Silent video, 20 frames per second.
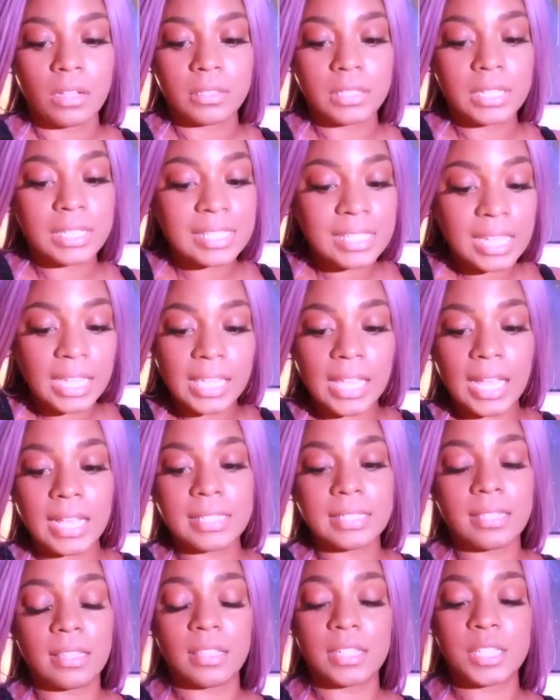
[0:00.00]
to say
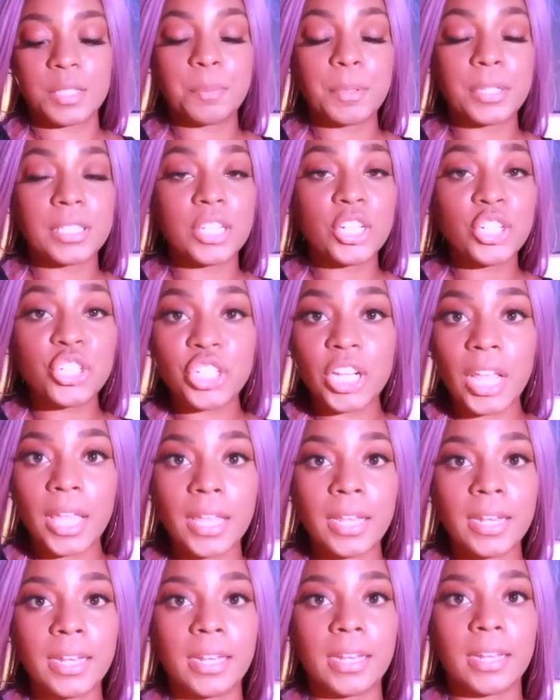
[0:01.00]
yes to this
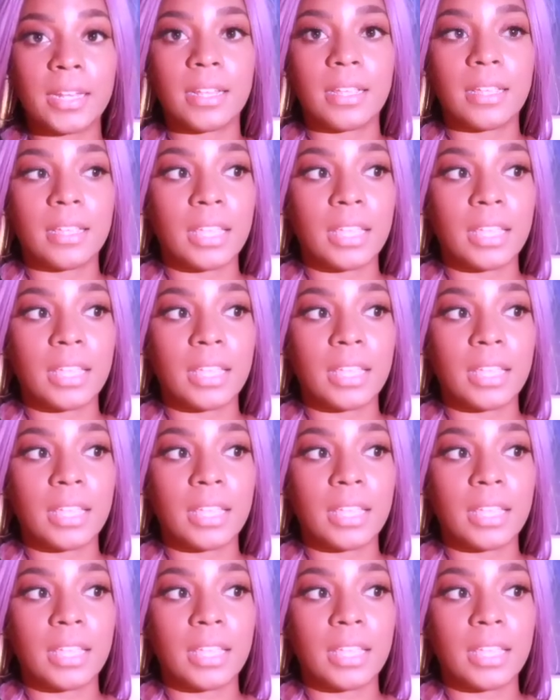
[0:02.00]
position.